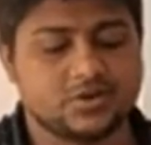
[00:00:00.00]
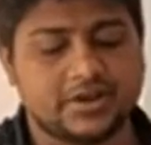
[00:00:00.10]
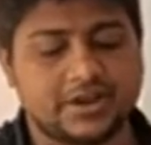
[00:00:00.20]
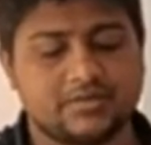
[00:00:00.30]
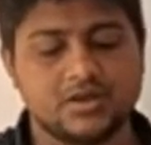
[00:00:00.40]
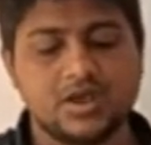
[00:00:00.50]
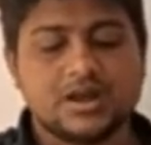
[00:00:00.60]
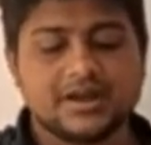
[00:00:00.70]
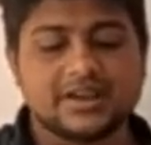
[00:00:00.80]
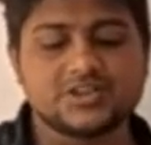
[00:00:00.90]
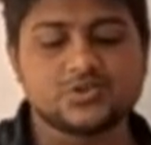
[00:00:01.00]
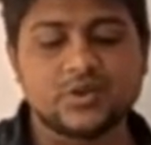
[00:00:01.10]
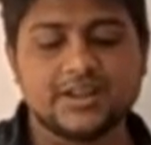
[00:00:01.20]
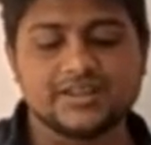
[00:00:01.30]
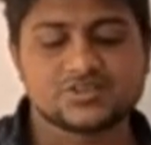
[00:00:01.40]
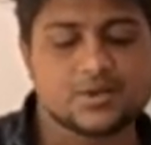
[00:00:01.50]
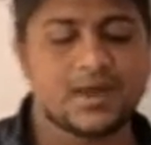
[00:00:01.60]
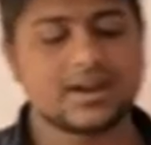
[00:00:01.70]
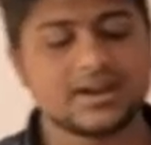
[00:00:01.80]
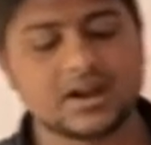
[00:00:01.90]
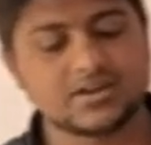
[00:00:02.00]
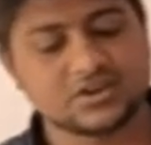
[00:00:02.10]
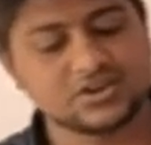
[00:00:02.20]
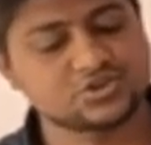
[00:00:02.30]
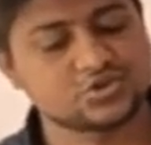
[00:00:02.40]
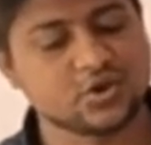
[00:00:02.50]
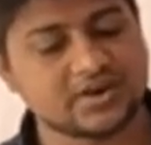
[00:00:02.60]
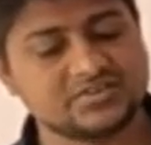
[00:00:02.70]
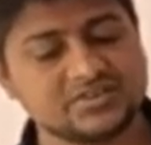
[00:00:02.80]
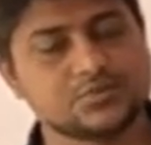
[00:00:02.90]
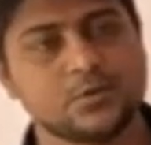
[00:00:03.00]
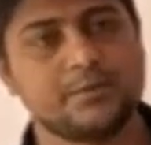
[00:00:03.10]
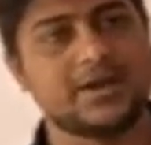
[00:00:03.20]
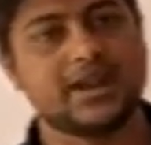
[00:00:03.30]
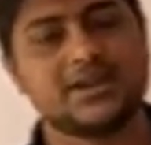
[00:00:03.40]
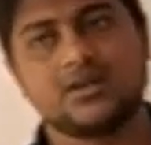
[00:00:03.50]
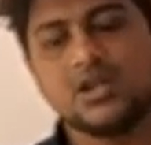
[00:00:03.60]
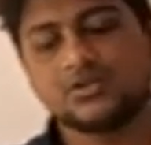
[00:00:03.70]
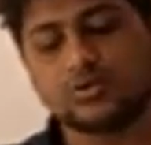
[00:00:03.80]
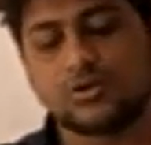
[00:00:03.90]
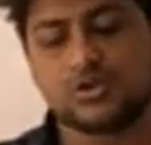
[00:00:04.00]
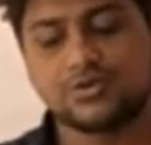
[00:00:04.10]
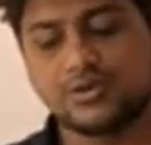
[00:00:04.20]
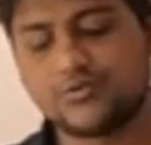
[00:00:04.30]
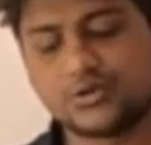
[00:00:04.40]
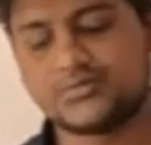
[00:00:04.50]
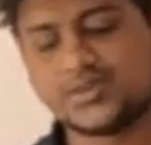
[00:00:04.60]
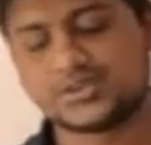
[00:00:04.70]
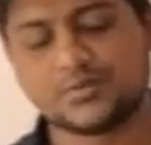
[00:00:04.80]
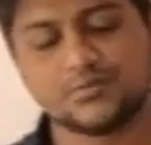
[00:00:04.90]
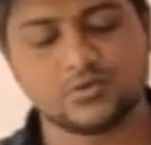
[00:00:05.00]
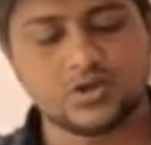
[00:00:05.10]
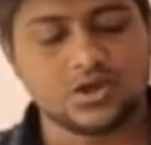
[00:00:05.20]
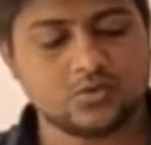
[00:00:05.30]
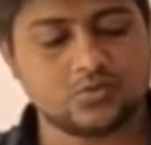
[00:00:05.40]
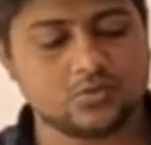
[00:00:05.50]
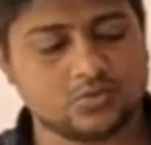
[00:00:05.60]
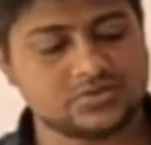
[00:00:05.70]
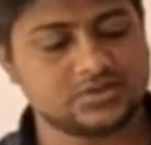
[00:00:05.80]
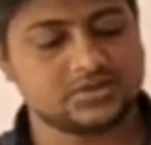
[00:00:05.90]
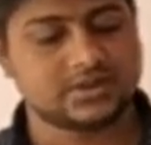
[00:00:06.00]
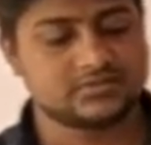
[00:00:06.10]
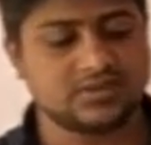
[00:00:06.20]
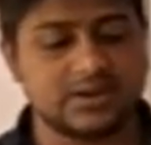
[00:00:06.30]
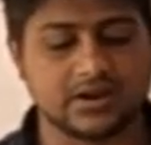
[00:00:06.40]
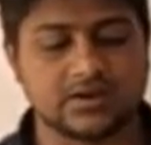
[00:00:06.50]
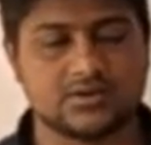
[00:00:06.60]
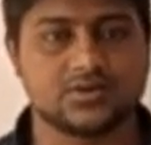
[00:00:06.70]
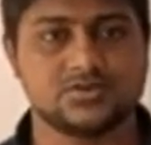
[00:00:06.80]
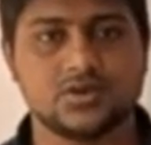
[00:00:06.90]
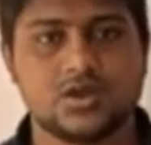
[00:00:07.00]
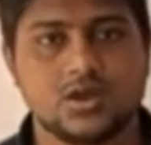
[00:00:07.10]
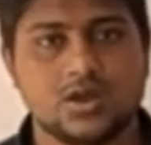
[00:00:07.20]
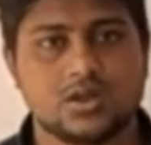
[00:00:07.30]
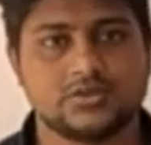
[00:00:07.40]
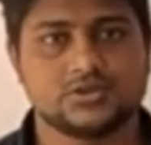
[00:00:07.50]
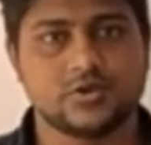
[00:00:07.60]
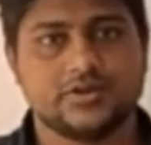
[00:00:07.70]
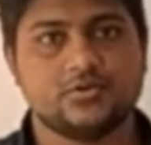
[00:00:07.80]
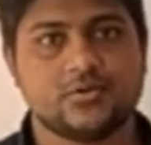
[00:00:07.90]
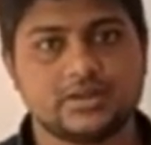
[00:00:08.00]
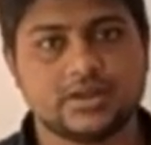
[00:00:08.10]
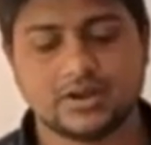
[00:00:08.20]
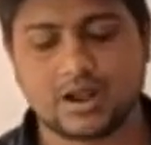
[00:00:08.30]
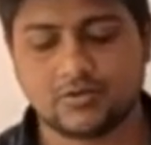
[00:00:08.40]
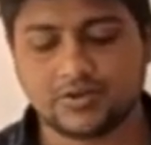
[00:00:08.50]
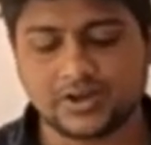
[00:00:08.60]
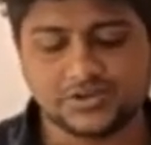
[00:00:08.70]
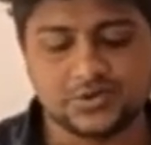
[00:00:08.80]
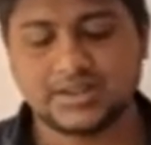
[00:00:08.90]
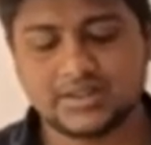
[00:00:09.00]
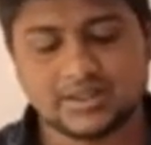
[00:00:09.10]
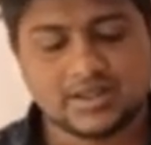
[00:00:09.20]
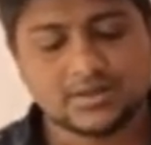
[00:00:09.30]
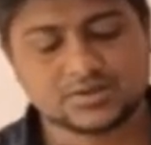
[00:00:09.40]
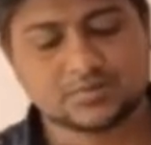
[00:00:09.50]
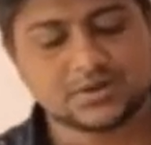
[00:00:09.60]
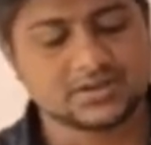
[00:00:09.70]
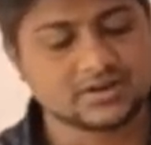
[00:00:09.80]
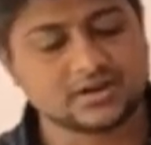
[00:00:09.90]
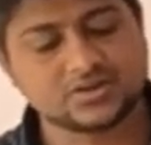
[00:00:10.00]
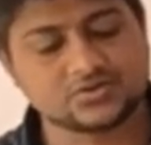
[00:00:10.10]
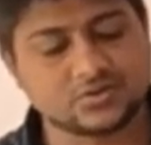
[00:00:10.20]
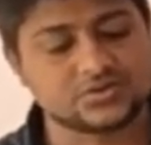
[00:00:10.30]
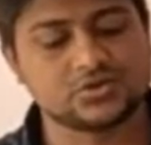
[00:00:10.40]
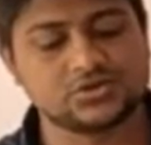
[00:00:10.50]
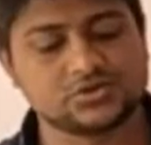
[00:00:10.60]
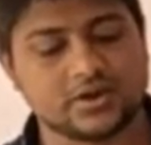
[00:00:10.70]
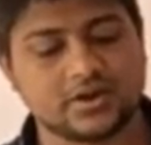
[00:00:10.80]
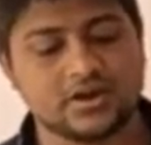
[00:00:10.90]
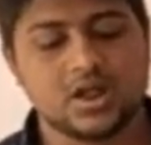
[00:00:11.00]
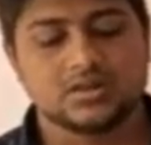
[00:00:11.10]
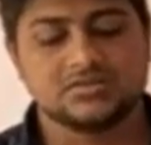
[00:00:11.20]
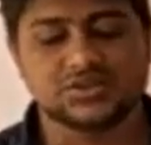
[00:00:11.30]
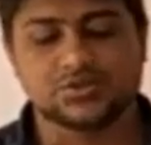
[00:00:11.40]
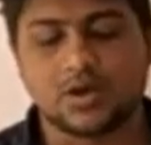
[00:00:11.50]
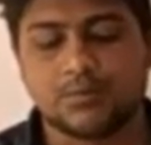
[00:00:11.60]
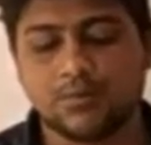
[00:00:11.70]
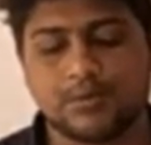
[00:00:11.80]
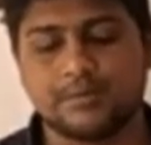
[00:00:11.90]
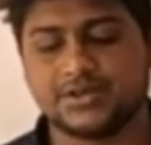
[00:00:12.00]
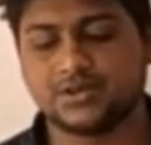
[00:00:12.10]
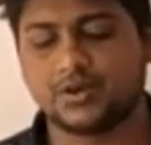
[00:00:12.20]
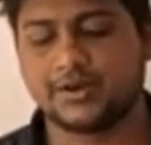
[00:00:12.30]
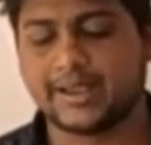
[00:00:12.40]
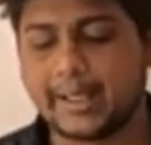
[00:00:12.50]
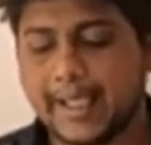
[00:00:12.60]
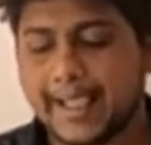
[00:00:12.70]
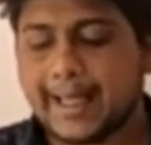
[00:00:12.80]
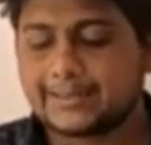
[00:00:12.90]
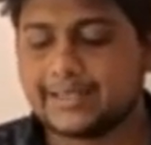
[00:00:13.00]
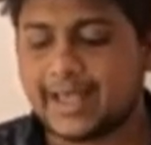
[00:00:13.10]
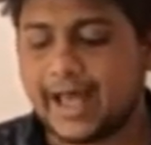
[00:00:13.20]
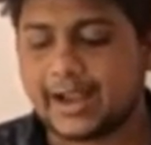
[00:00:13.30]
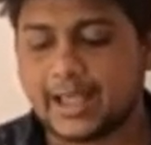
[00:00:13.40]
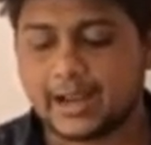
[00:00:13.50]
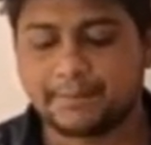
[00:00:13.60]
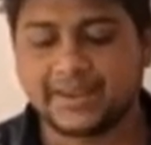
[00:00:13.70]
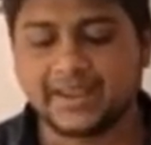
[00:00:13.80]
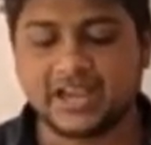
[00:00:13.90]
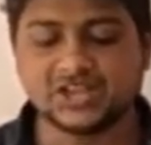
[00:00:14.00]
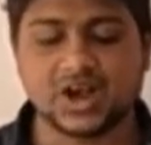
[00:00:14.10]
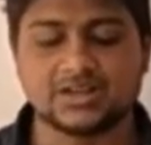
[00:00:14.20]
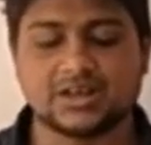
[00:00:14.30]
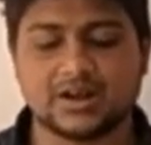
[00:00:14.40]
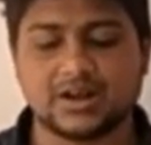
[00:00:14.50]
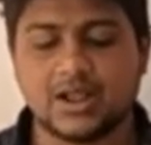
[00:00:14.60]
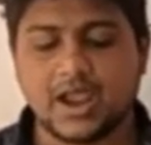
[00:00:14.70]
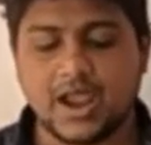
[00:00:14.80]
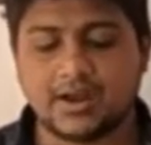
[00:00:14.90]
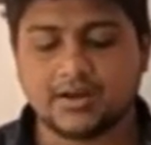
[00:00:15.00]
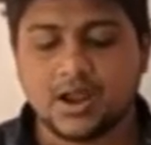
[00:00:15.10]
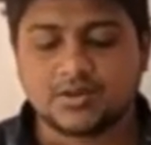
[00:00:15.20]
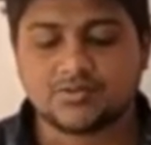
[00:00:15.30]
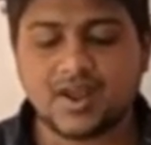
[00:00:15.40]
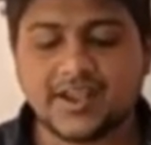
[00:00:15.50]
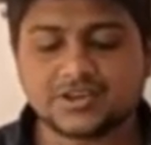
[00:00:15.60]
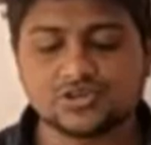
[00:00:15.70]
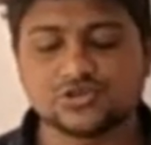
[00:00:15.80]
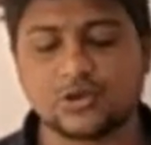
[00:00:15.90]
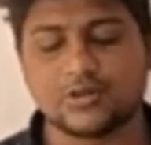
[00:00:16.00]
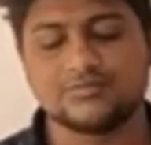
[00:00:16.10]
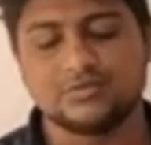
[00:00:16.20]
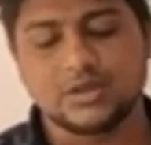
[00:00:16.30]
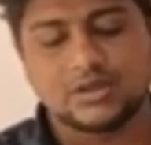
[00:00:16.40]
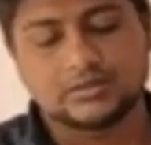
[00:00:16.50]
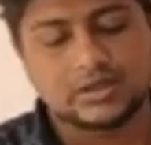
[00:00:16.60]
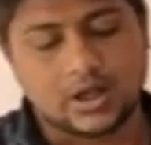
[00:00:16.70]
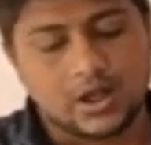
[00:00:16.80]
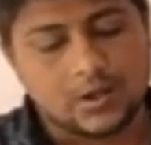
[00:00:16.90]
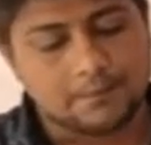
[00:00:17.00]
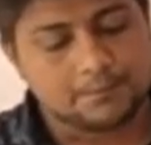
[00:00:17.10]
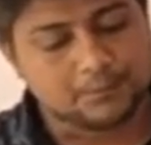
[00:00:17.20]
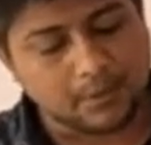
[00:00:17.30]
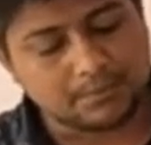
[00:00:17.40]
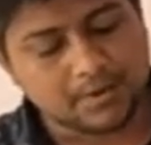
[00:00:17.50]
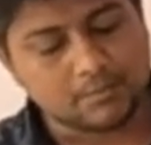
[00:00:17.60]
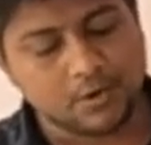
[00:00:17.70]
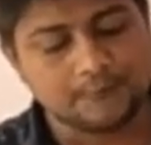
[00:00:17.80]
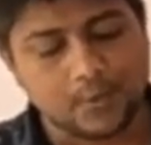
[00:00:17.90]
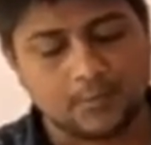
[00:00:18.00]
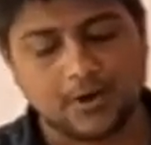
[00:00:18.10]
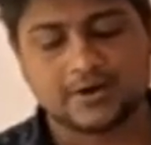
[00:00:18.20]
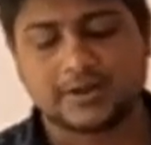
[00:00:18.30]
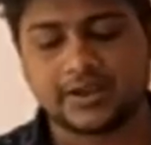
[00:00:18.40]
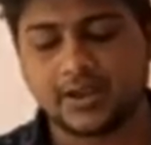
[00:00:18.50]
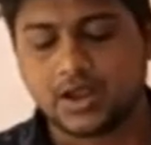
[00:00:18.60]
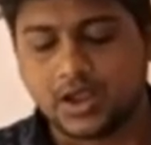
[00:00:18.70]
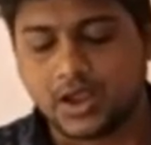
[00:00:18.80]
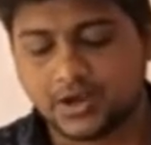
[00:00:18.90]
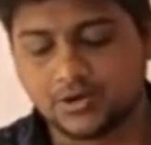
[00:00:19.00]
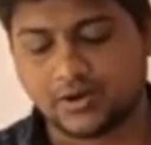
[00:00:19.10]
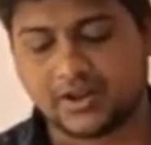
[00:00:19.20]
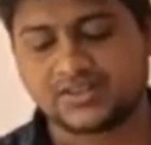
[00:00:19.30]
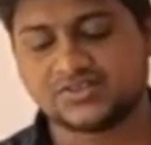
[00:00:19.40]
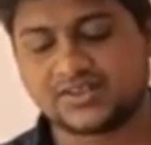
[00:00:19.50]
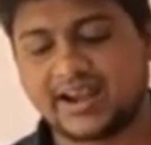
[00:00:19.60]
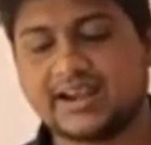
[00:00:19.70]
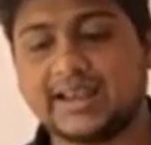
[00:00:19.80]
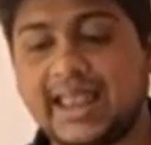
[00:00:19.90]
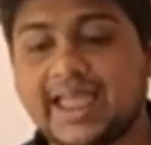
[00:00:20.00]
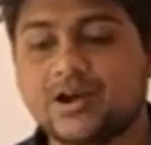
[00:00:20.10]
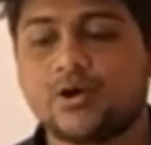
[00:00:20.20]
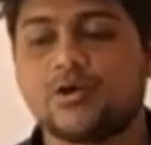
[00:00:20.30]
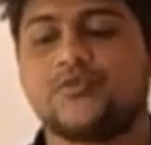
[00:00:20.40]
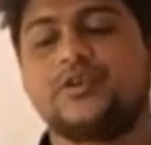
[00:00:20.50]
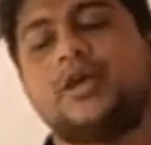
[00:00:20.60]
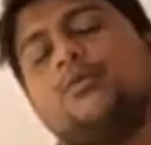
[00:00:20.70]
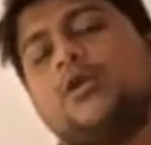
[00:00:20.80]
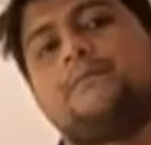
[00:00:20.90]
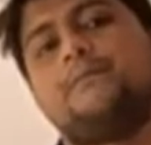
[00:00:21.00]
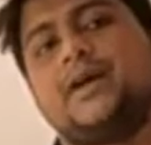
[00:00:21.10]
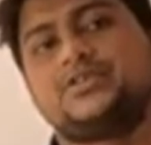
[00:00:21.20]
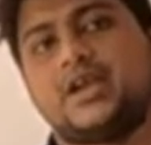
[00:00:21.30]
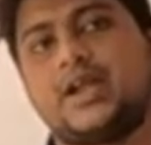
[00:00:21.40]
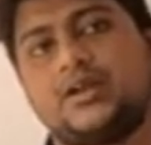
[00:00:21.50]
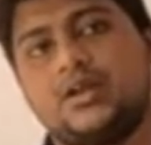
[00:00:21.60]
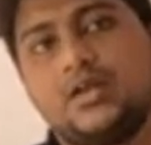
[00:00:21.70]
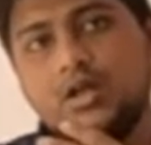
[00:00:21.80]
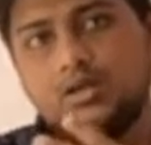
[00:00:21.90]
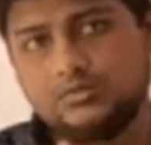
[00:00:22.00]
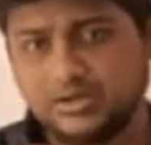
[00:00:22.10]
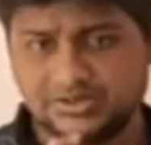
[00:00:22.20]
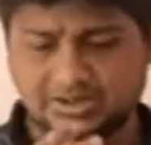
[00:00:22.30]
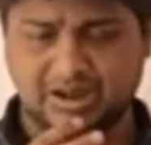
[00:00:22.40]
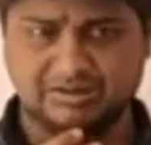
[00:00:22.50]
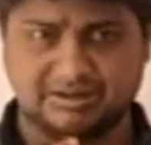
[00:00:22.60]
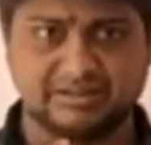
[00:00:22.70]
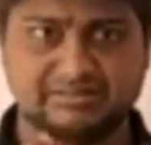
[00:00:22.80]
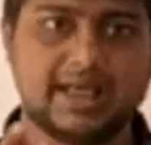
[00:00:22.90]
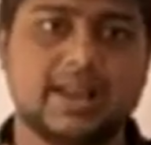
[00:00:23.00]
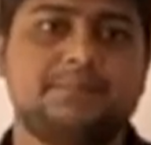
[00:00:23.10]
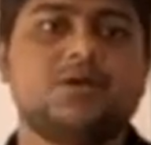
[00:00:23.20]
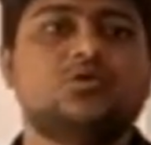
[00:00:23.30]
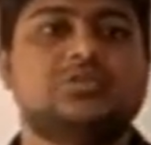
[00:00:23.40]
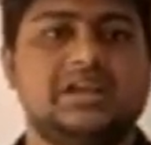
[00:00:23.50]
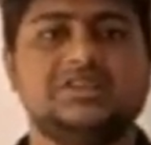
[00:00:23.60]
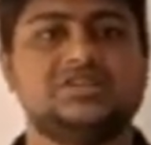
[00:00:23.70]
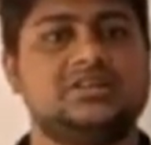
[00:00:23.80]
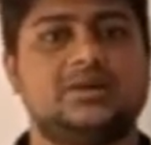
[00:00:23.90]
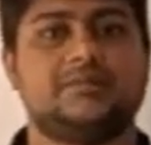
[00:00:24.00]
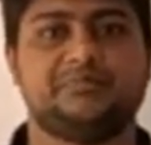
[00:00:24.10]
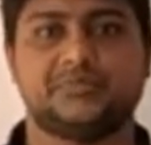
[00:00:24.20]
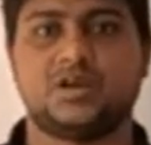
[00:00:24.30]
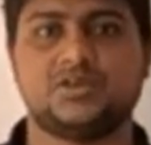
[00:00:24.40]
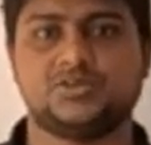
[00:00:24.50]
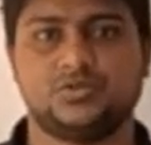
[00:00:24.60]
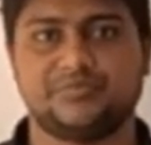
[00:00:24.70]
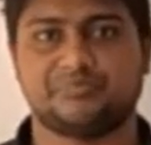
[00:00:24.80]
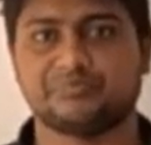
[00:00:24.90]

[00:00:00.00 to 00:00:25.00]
Okay, gradually several countries joined this movement, and slowly for the first time we see that three countries they joined together. Now gradually some other countries also joined this movement. Okay, they are helping each other and trying to solve the problem of poverty, ignorance, and lack of development. And these countries they helping with each other. Understood?